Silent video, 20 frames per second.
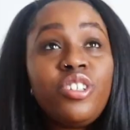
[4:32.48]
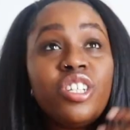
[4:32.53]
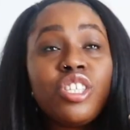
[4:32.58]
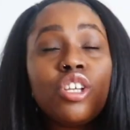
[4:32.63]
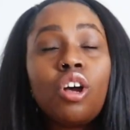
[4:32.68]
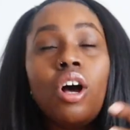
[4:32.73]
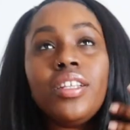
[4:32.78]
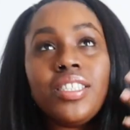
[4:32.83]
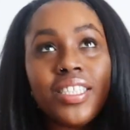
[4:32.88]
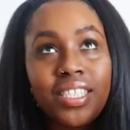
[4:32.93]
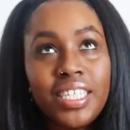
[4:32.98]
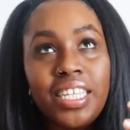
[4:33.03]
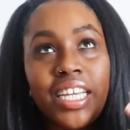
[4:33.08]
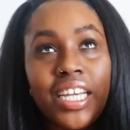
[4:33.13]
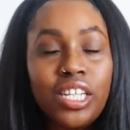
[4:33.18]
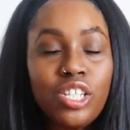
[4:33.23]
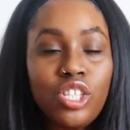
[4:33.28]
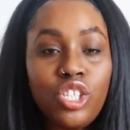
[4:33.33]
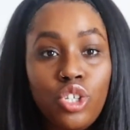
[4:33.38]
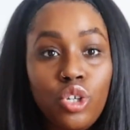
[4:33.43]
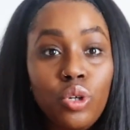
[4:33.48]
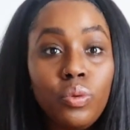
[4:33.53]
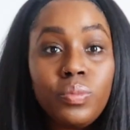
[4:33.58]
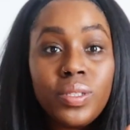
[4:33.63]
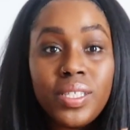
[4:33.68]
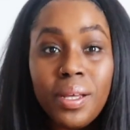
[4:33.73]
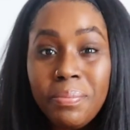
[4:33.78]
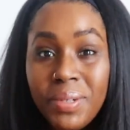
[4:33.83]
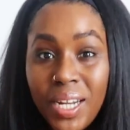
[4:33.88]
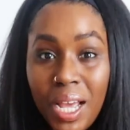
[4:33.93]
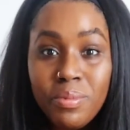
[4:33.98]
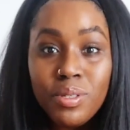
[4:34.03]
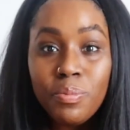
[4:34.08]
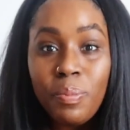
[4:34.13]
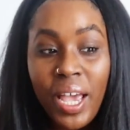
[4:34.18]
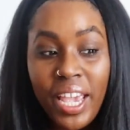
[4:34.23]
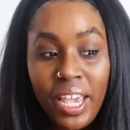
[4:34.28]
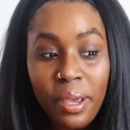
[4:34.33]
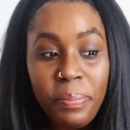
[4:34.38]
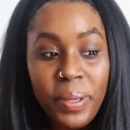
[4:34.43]
just constantly consumed, sometimes
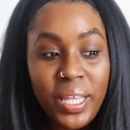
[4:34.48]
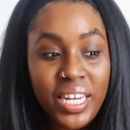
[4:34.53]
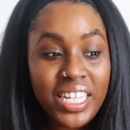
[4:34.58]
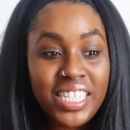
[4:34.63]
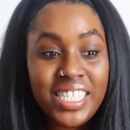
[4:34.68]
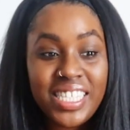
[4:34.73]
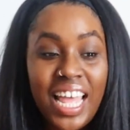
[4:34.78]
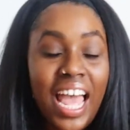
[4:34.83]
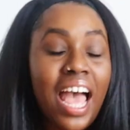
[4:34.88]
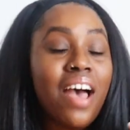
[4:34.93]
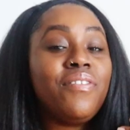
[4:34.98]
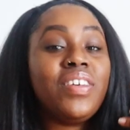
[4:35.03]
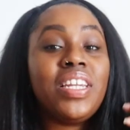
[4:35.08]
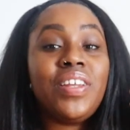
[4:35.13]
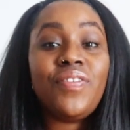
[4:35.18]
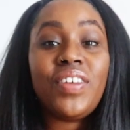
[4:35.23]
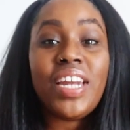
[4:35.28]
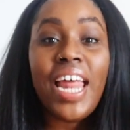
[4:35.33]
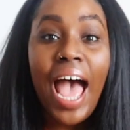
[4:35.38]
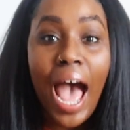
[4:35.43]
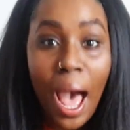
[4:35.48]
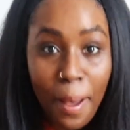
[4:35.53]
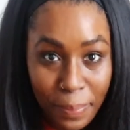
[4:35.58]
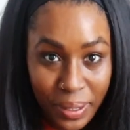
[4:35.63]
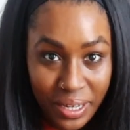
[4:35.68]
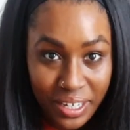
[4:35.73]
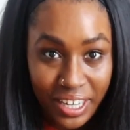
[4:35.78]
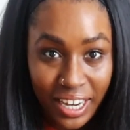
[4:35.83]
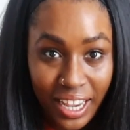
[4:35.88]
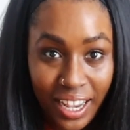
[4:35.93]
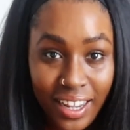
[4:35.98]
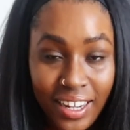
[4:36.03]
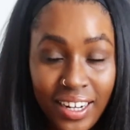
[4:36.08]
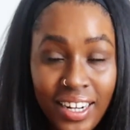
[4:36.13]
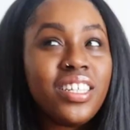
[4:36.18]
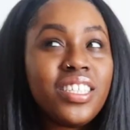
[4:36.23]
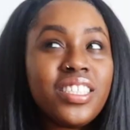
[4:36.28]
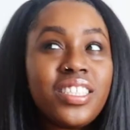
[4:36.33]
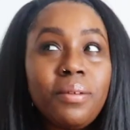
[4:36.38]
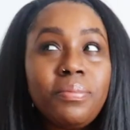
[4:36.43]
by opinions that haven't even happened
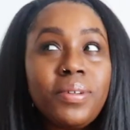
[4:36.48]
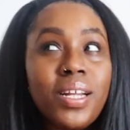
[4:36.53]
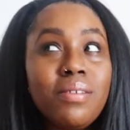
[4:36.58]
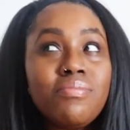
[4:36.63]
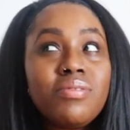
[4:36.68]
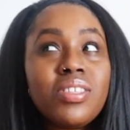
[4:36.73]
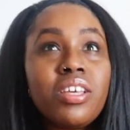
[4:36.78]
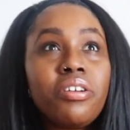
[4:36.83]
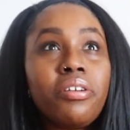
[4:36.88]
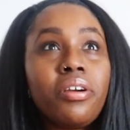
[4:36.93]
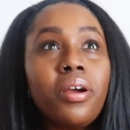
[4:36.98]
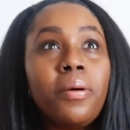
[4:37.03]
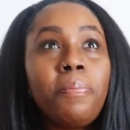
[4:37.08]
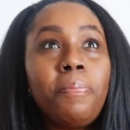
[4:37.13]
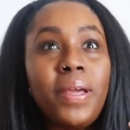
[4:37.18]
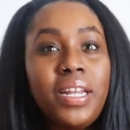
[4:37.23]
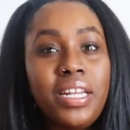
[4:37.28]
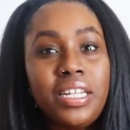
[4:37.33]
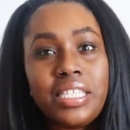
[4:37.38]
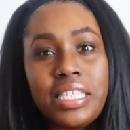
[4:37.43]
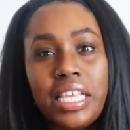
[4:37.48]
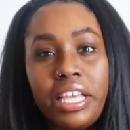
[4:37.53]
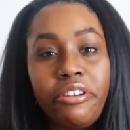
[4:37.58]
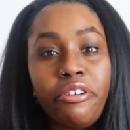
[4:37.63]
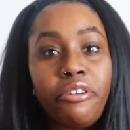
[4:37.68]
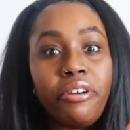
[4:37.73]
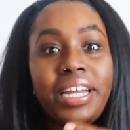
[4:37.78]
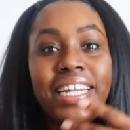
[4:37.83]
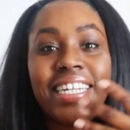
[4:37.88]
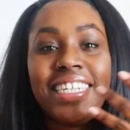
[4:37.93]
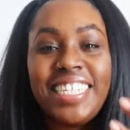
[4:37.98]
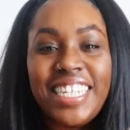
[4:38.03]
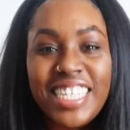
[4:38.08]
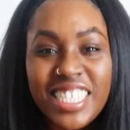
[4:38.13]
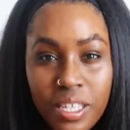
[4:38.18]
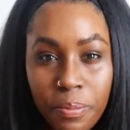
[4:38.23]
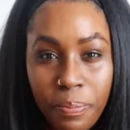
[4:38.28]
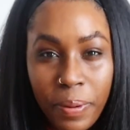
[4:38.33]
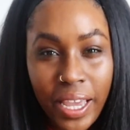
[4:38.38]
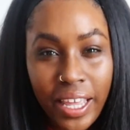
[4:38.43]
yet. Sometimes they're opinions that you're
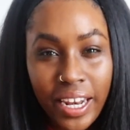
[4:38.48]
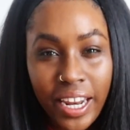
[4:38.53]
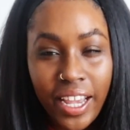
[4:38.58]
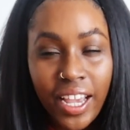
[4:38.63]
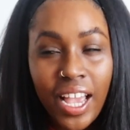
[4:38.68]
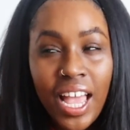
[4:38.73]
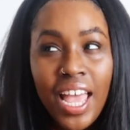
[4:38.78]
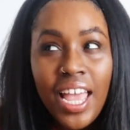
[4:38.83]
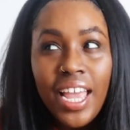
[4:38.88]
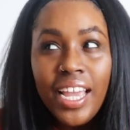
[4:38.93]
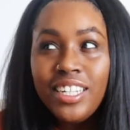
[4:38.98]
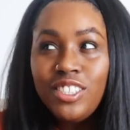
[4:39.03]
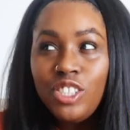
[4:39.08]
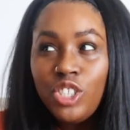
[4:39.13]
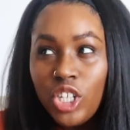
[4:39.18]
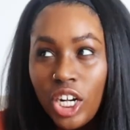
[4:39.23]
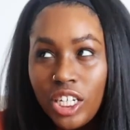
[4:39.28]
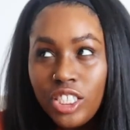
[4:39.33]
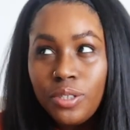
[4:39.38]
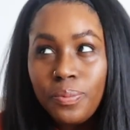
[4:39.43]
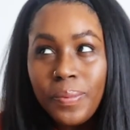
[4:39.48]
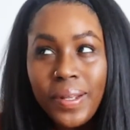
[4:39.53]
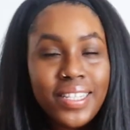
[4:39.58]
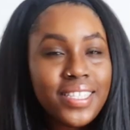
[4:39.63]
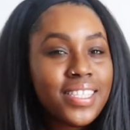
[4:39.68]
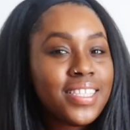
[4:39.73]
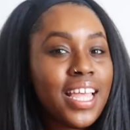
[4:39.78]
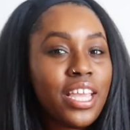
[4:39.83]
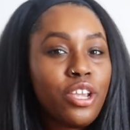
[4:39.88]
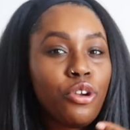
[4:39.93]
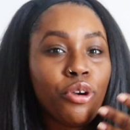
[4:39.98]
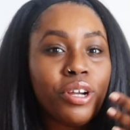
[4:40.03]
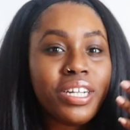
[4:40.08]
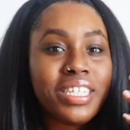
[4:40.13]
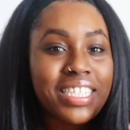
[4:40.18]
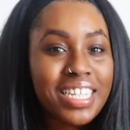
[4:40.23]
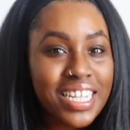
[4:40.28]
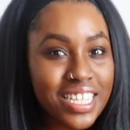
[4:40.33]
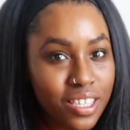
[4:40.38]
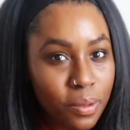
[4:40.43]
anticipating and judgments that you're
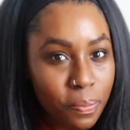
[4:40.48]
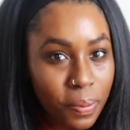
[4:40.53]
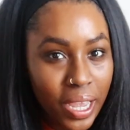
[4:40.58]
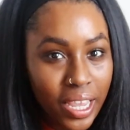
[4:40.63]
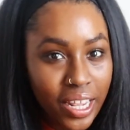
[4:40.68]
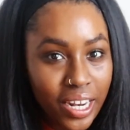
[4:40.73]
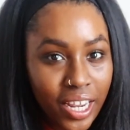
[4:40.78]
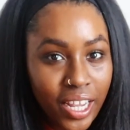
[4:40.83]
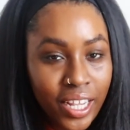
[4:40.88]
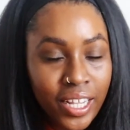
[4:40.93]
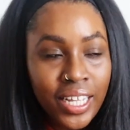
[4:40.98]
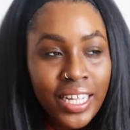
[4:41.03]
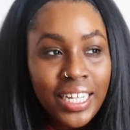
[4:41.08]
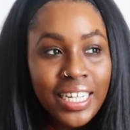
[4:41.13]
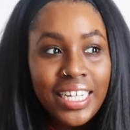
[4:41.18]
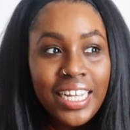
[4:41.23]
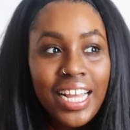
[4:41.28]
anticipating